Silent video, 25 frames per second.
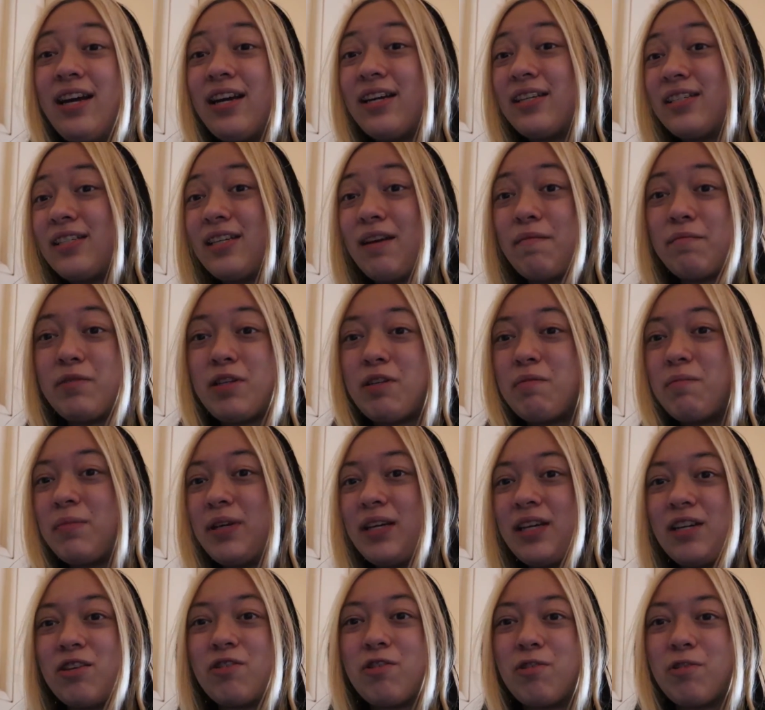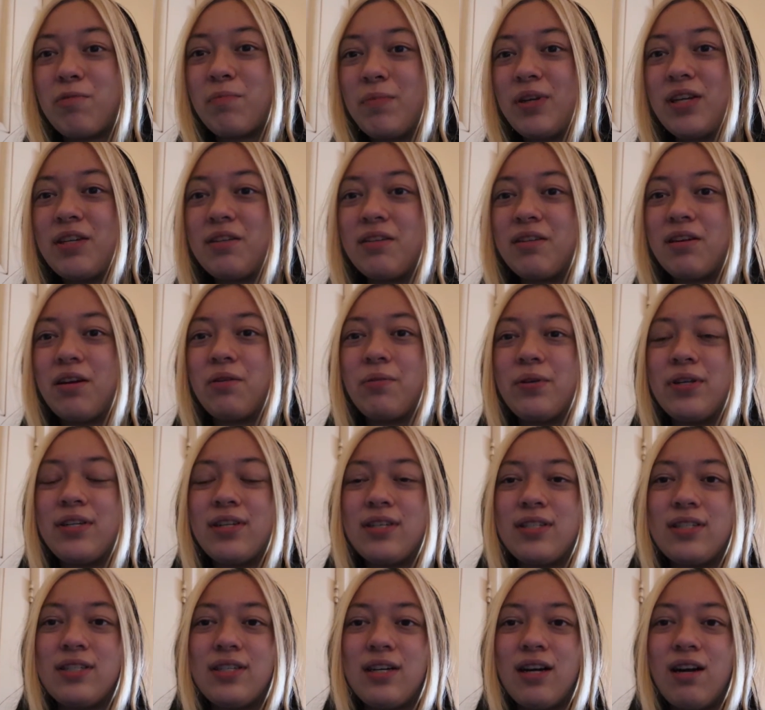accepted me and told me to go in
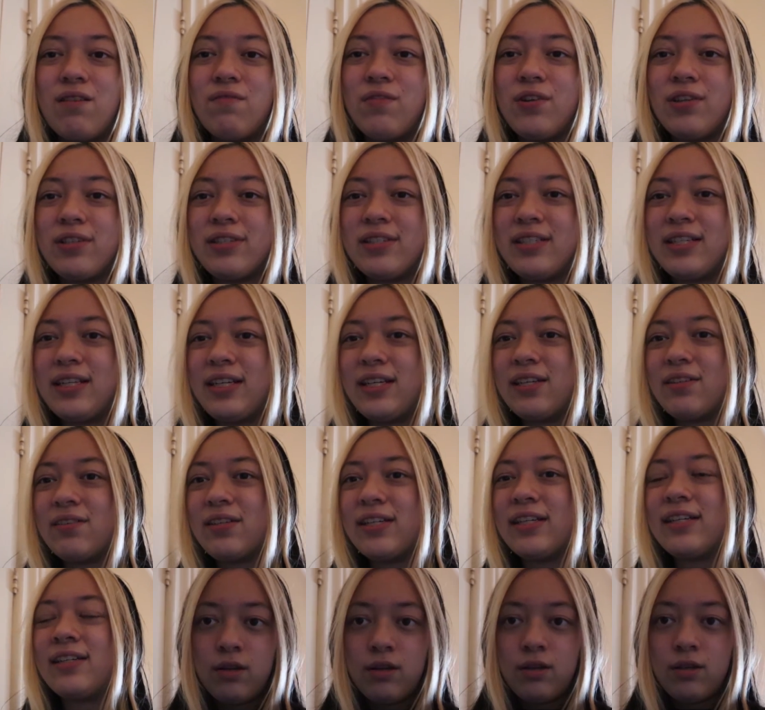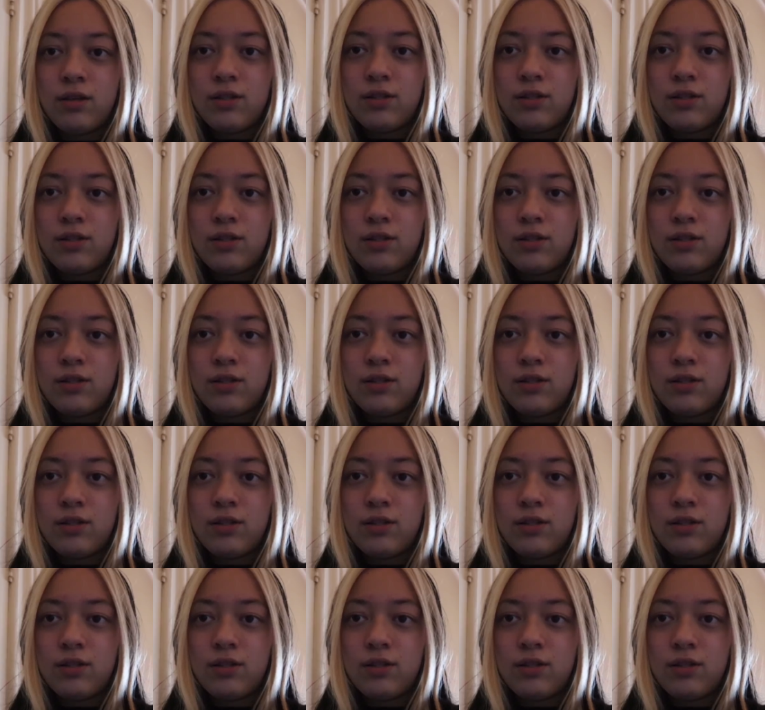to start volunteering.